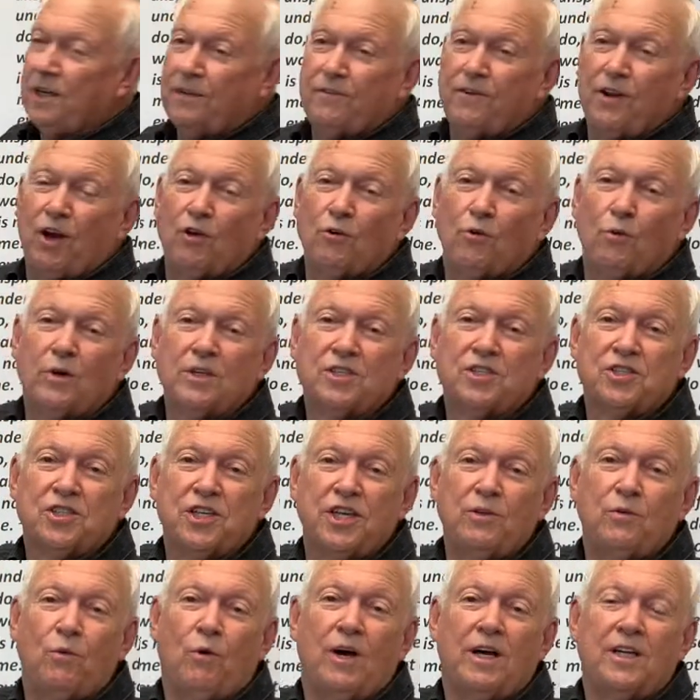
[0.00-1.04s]
have known what
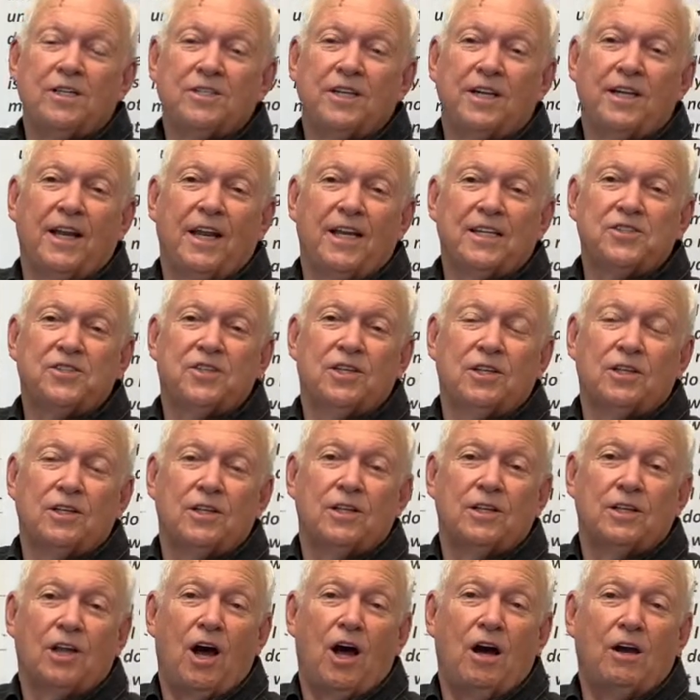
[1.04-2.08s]
sin was unless the
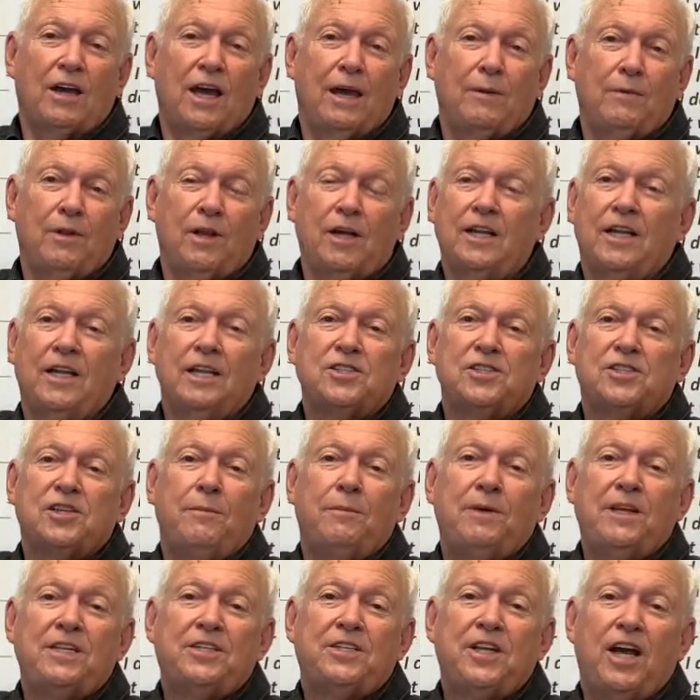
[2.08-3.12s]
law came along. Unless
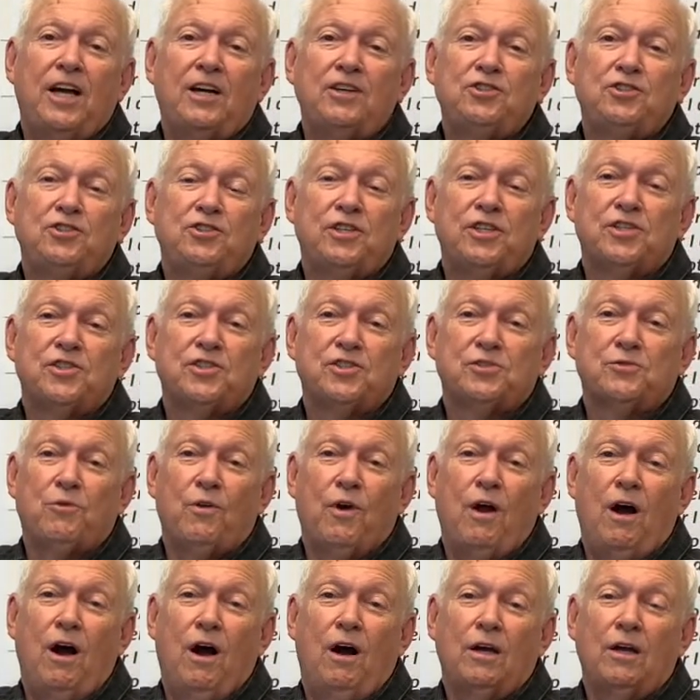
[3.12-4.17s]
somebody tells you this is
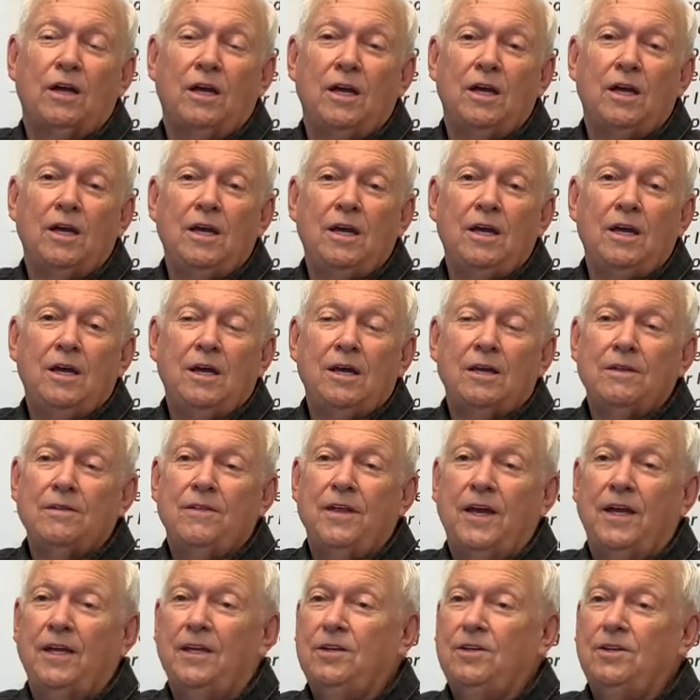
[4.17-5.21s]
wrong,
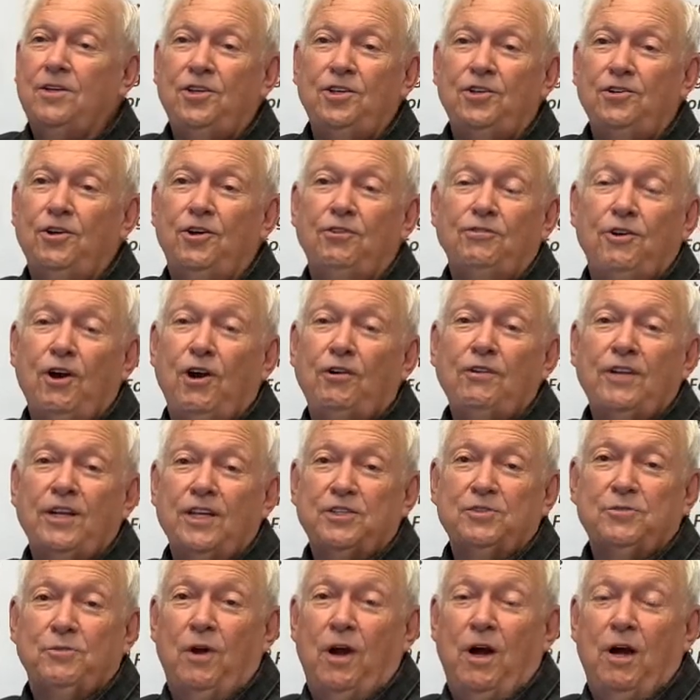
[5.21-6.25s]
then you don't know that
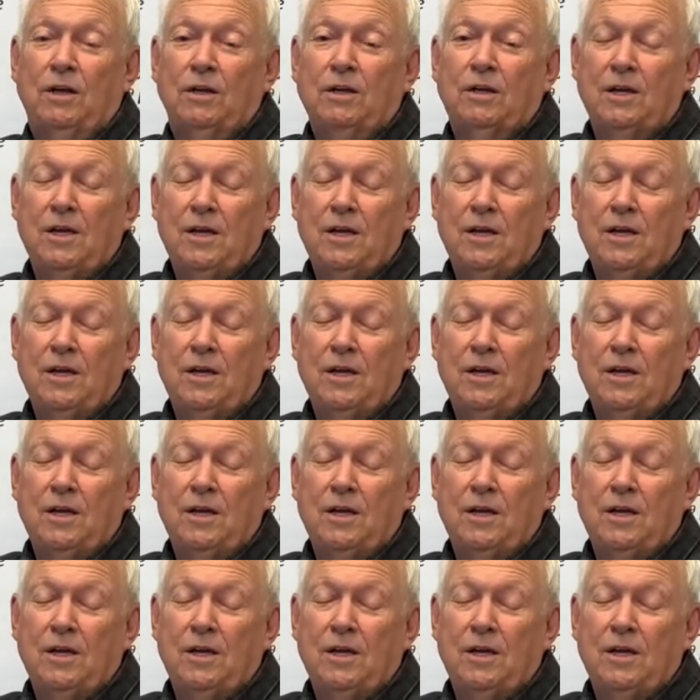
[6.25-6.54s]
it's wrong.